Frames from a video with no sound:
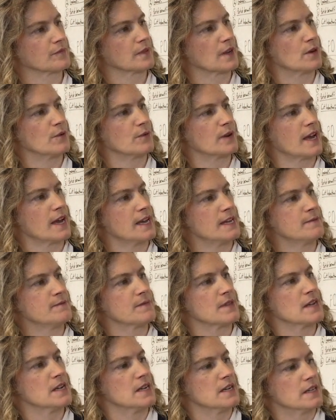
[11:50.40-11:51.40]
Okay,
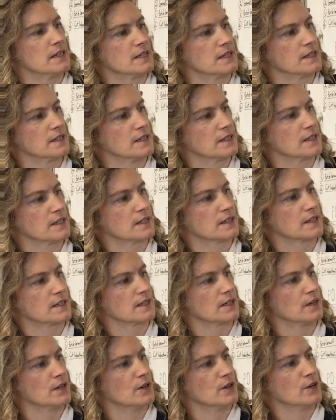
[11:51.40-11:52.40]

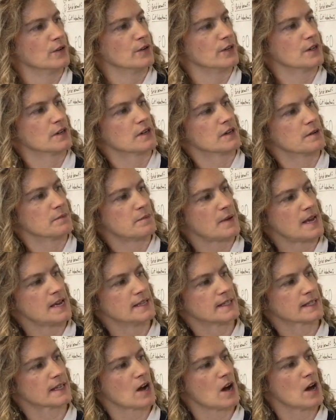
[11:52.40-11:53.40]
so your
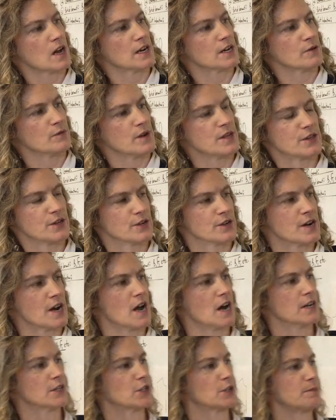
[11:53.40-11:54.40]
base collar with your
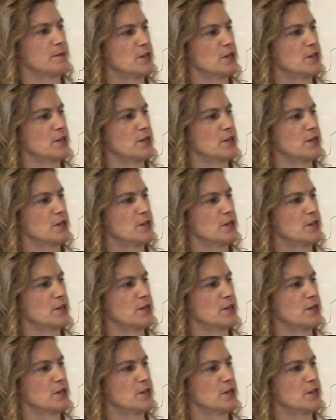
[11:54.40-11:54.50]
notch,